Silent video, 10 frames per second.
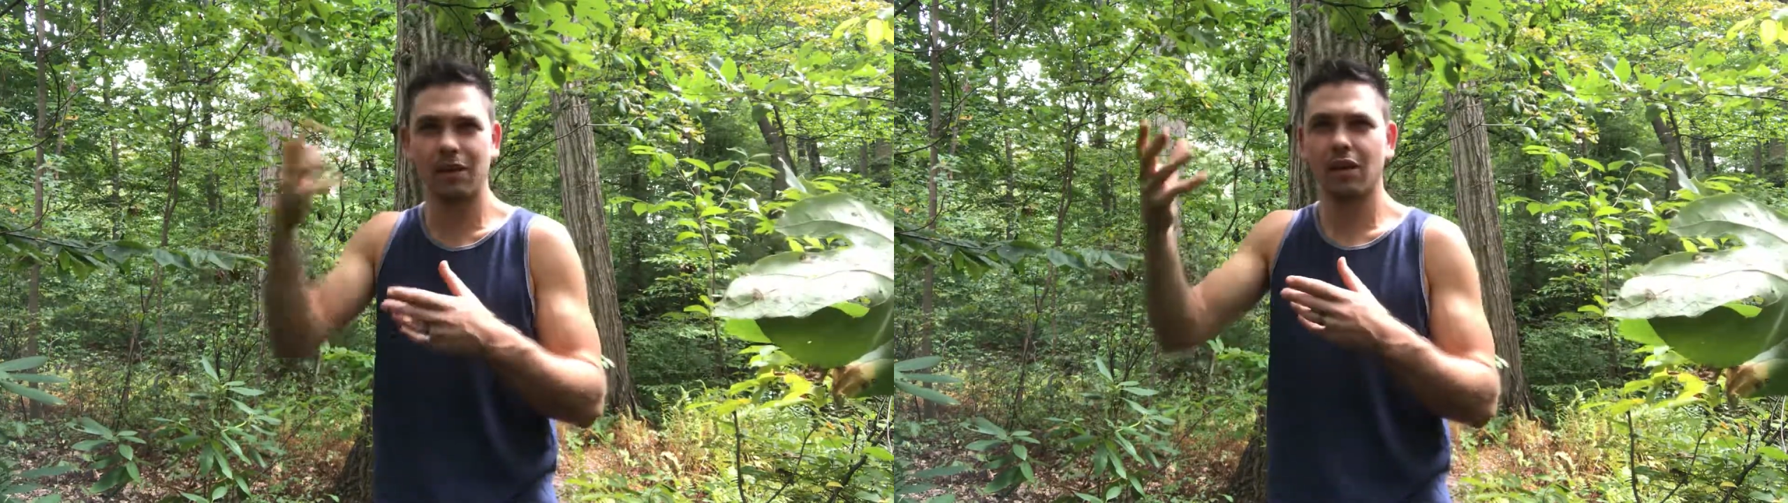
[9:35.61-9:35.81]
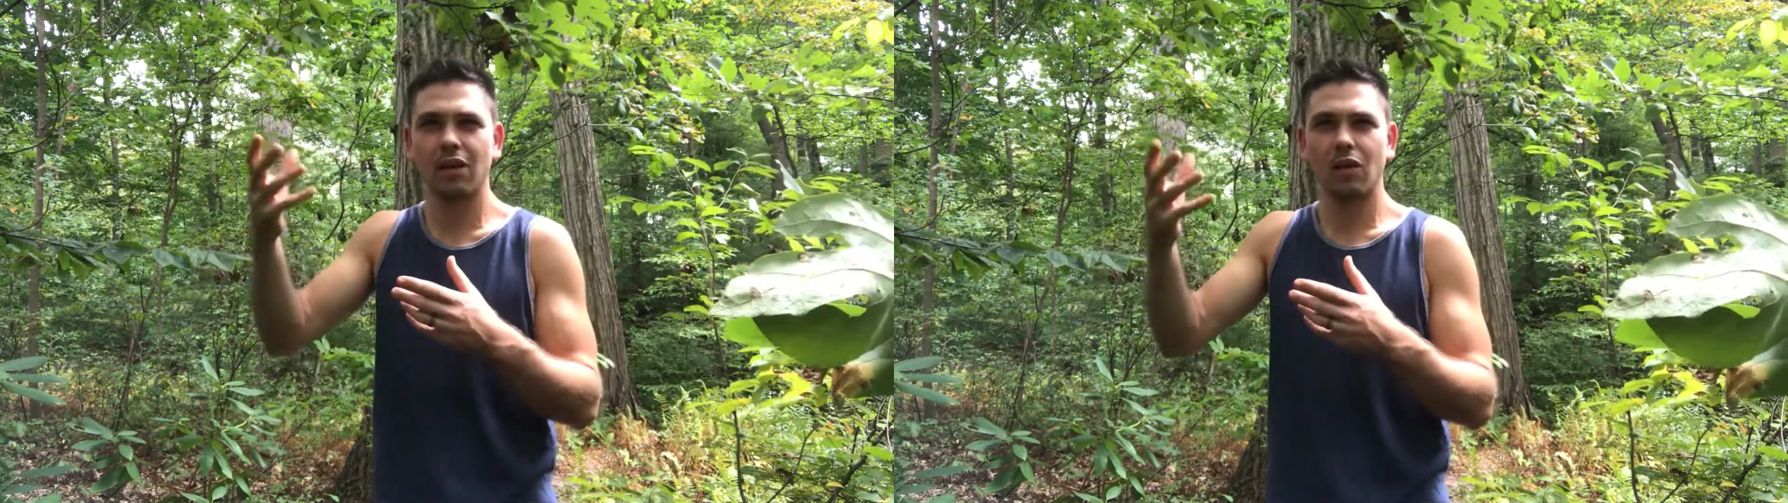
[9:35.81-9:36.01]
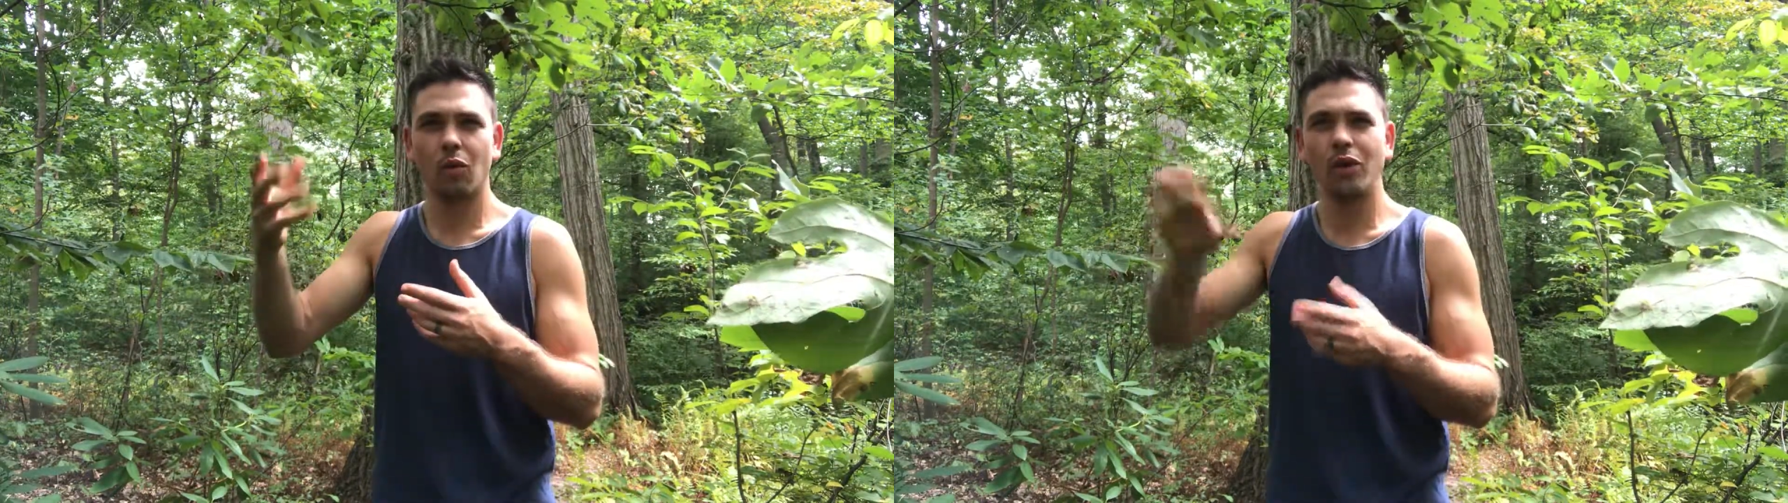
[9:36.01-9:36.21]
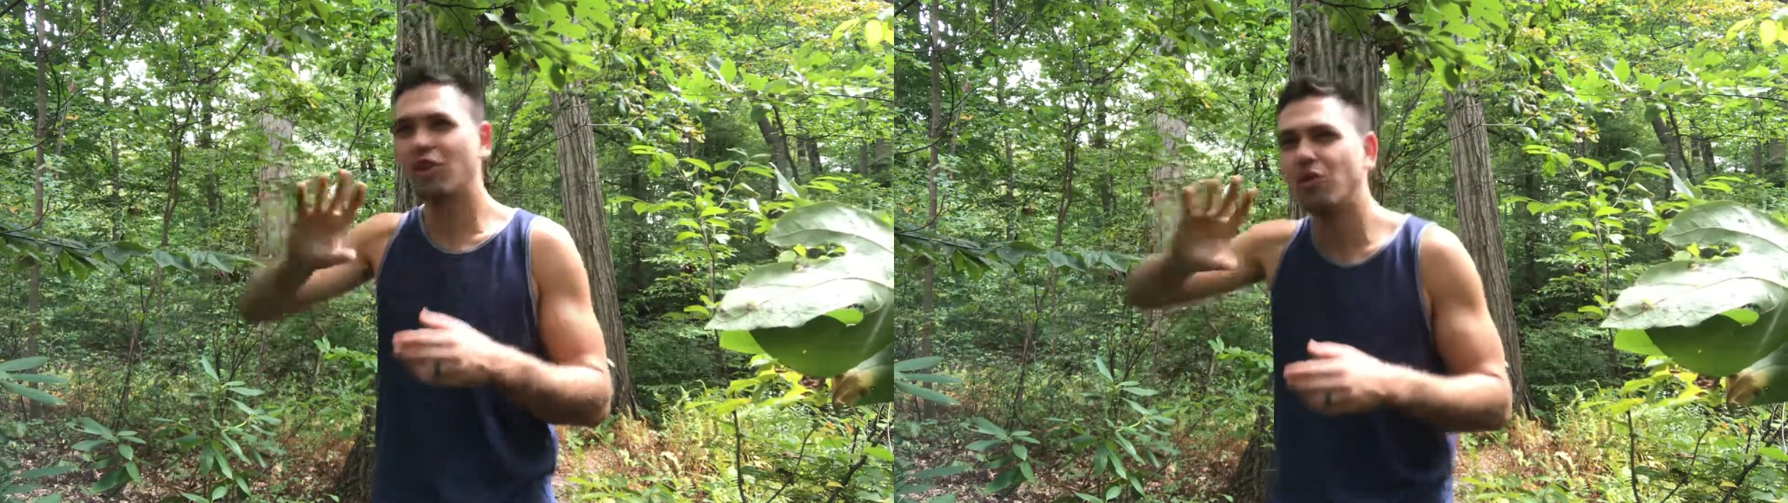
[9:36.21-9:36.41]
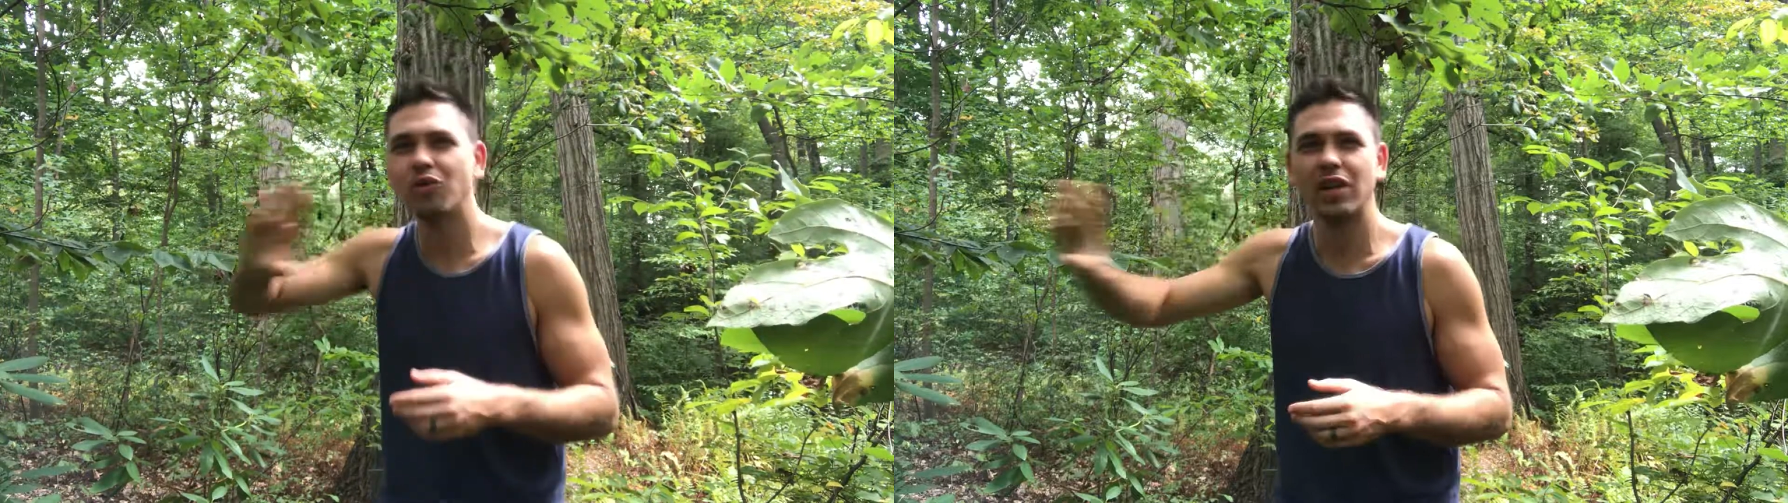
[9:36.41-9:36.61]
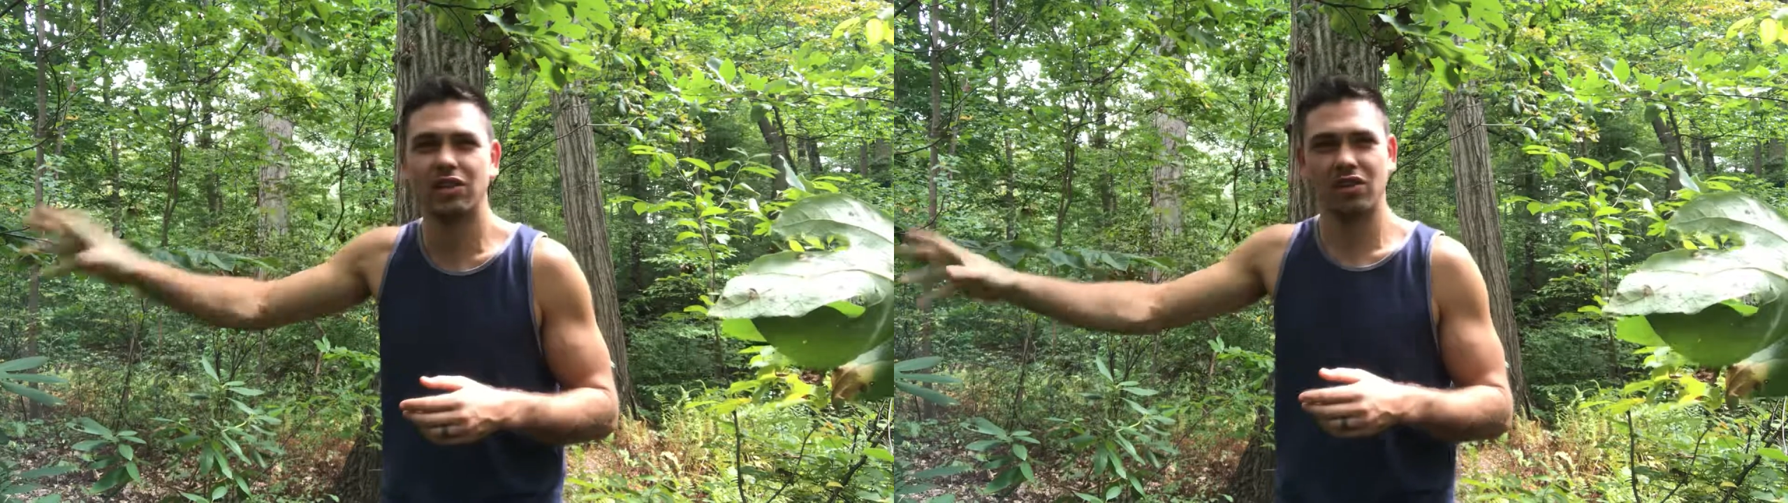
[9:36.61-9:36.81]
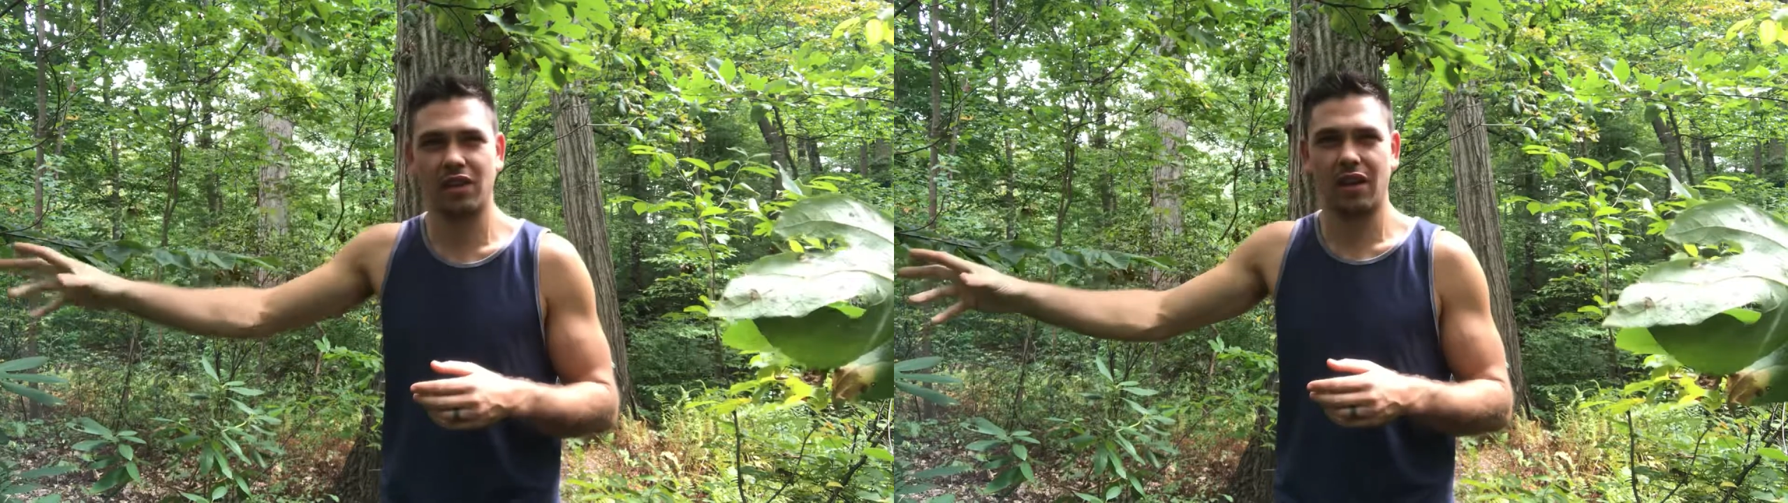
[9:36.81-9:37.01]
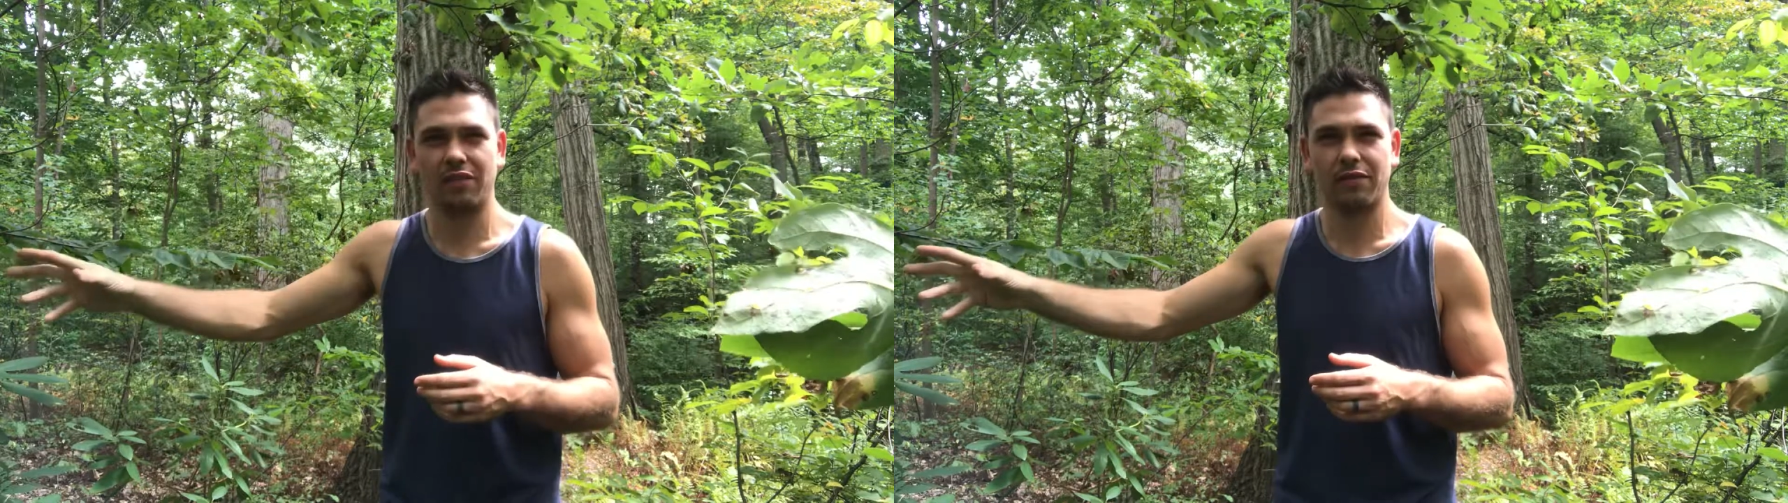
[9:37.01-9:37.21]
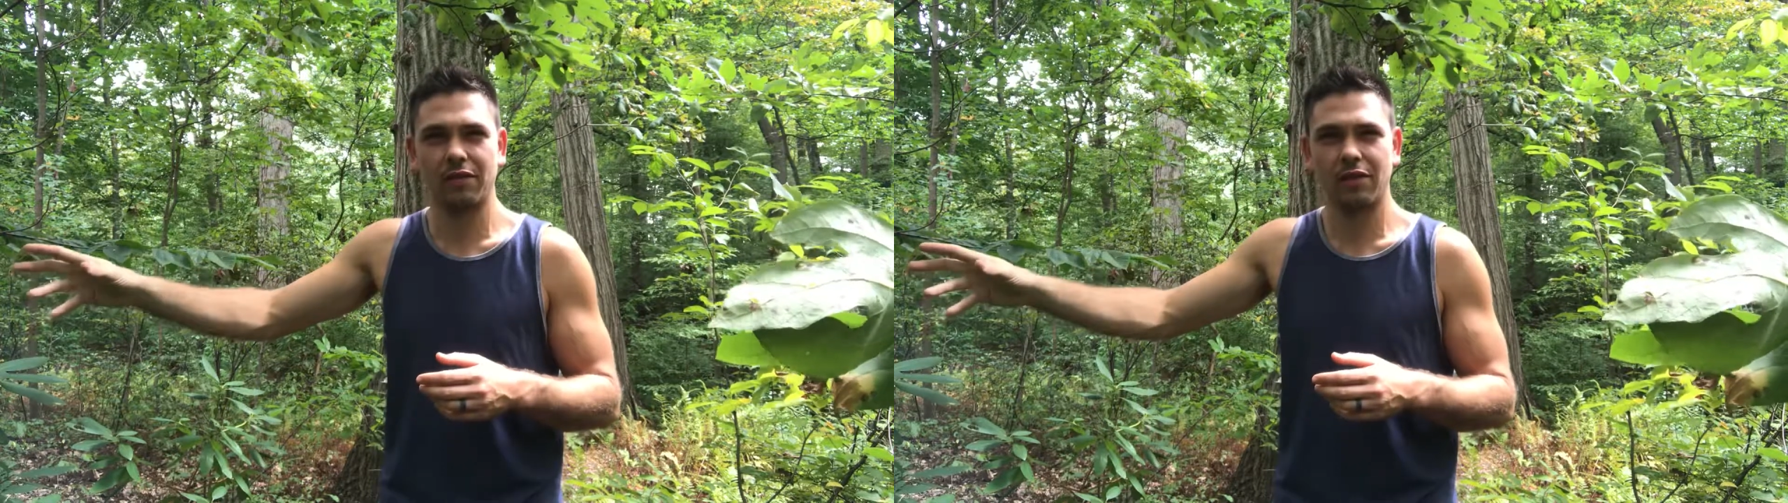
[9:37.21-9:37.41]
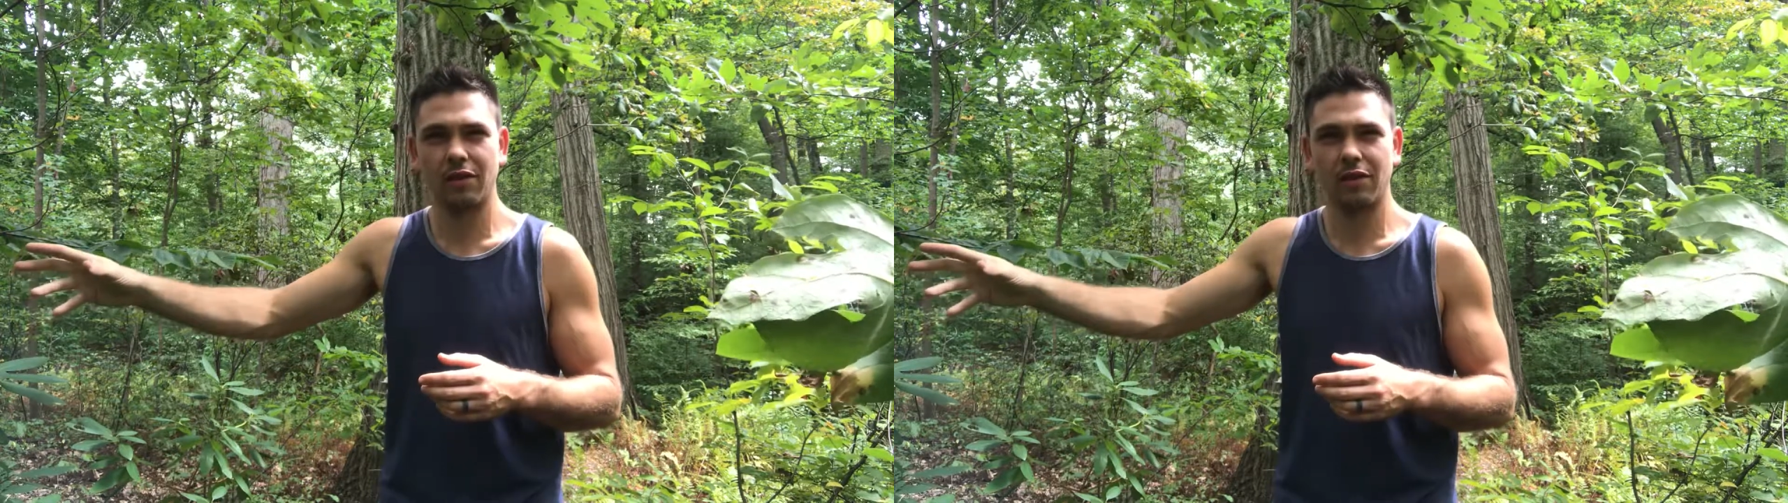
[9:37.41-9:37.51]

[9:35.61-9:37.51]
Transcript: And what are you going to do the rest of your life?